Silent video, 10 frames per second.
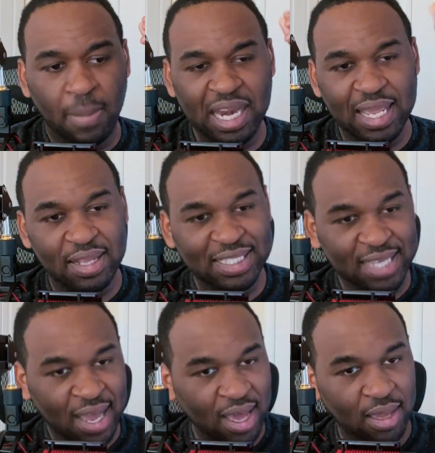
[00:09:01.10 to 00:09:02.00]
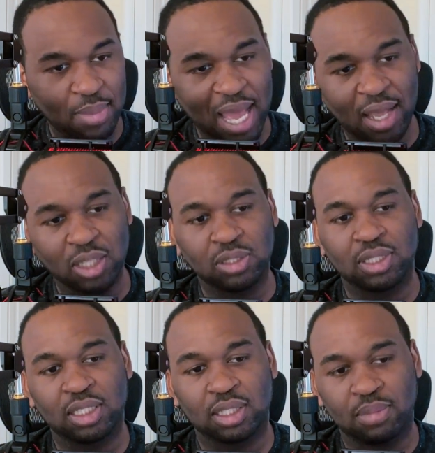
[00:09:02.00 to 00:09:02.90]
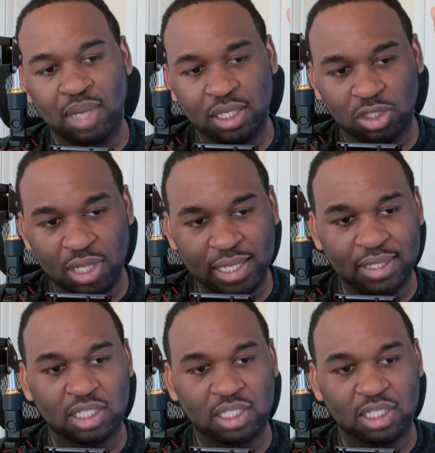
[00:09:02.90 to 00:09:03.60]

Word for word: But in time, I also think they might try to get